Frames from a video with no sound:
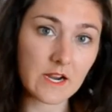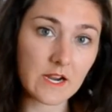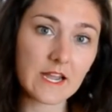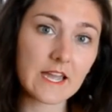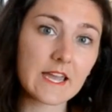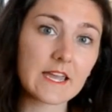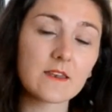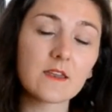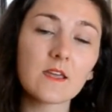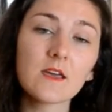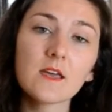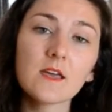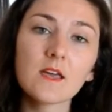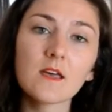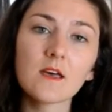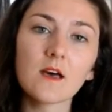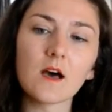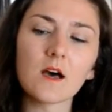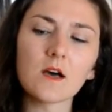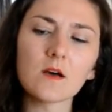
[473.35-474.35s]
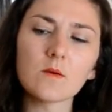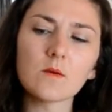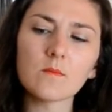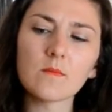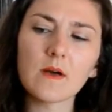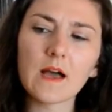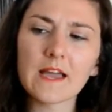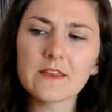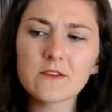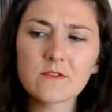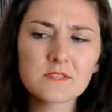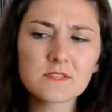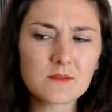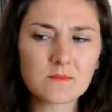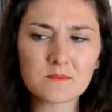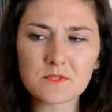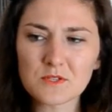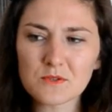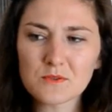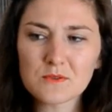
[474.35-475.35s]
And I know some
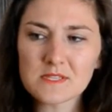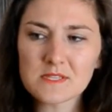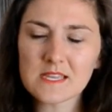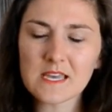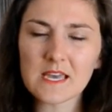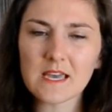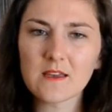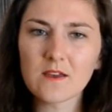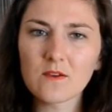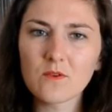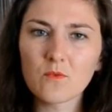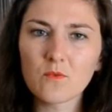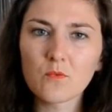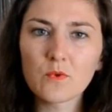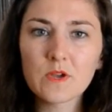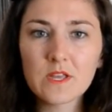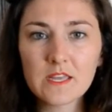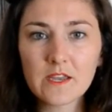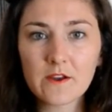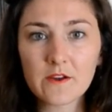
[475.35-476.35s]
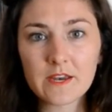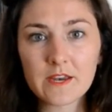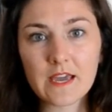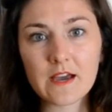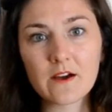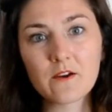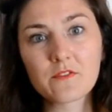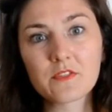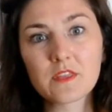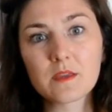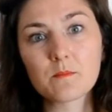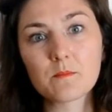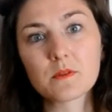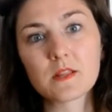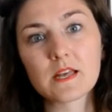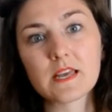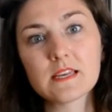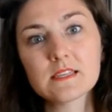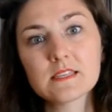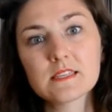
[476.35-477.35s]
2s that really are in a healthy
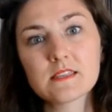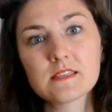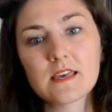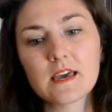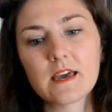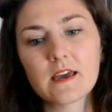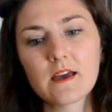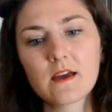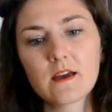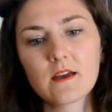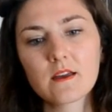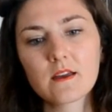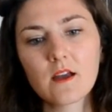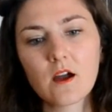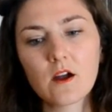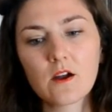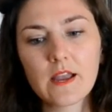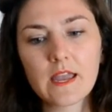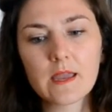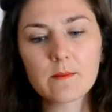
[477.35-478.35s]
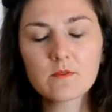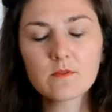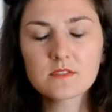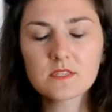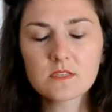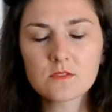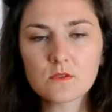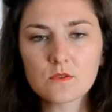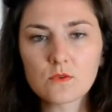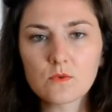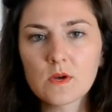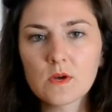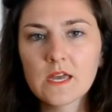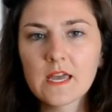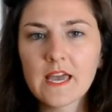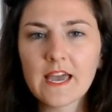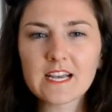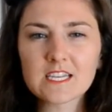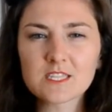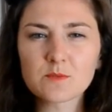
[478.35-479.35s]
place that are able to
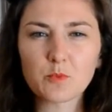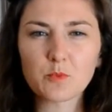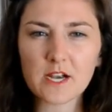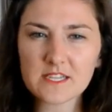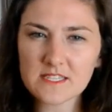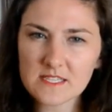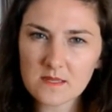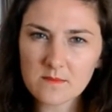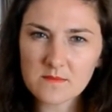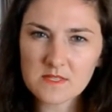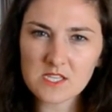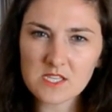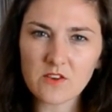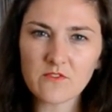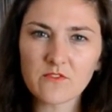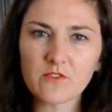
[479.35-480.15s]
express themselves